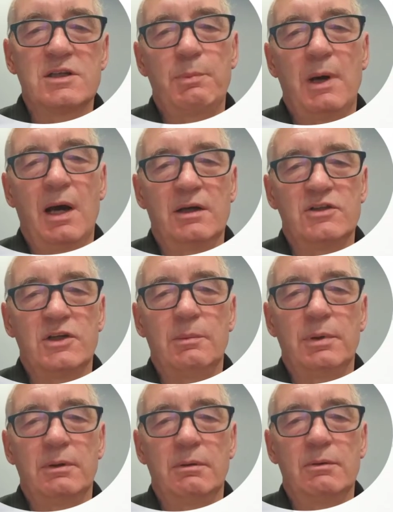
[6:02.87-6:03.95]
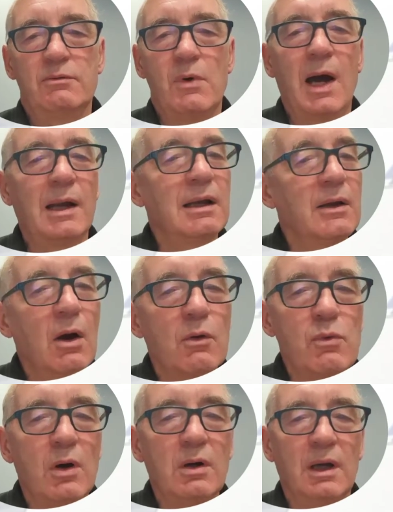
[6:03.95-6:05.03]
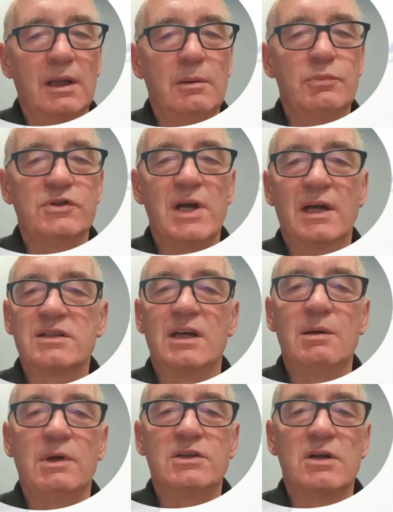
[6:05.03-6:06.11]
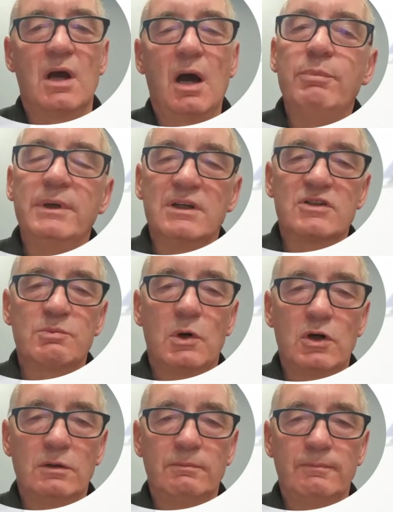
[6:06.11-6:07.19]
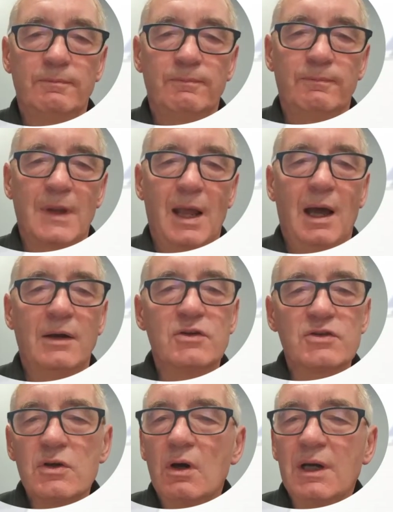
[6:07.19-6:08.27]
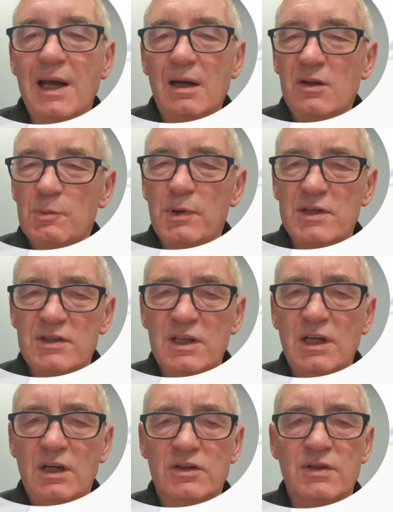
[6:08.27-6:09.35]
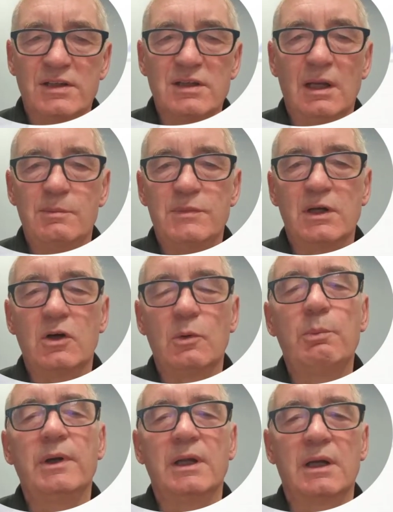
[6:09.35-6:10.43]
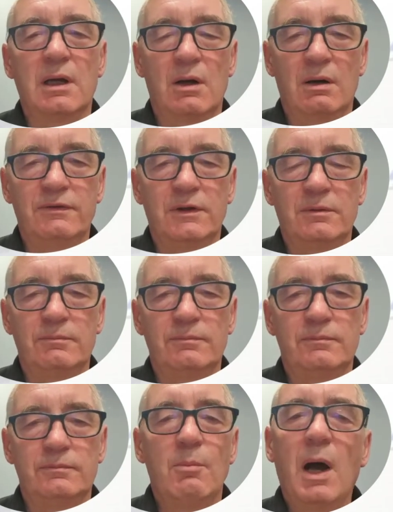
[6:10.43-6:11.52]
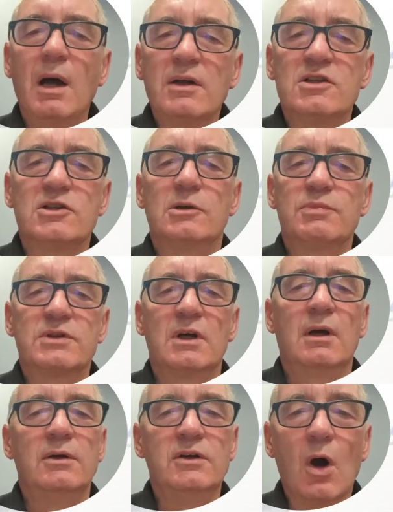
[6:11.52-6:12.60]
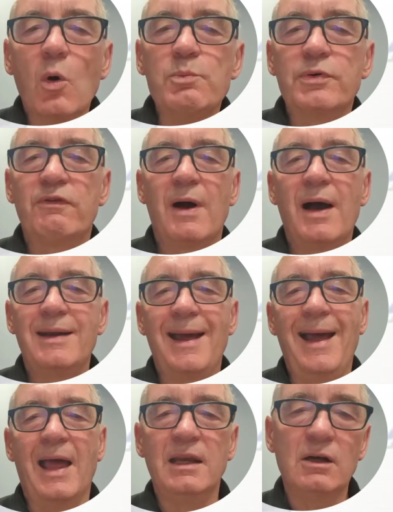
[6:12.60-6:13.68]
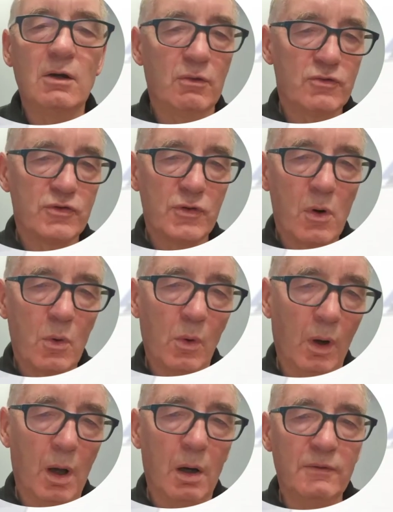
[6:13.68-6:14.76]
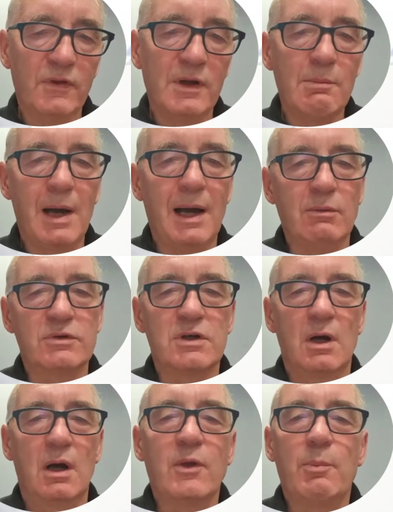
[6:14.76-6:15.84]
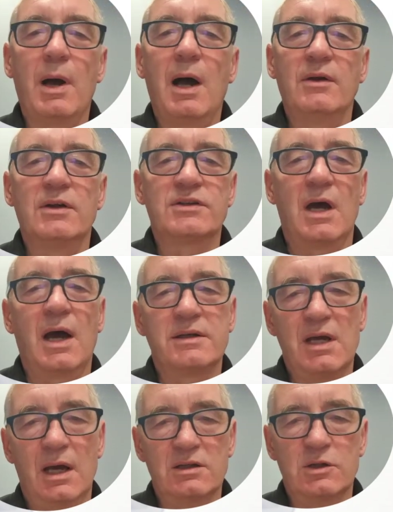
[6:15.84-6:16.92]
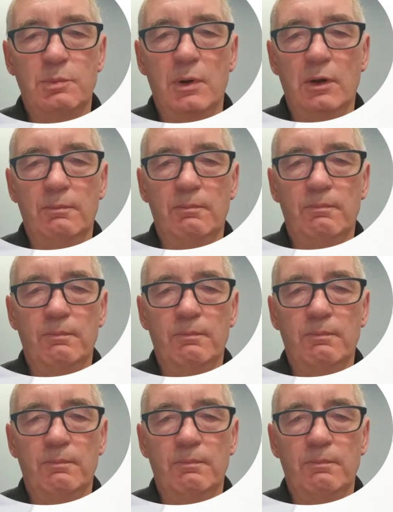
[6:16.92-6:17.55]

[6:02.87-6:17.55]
as a partnership, rightly or wrongly, projects an image of being small and does not carry the prestige that a limited company can offer. Partnerships don't provide any control over the amount that the partners are taxed upon.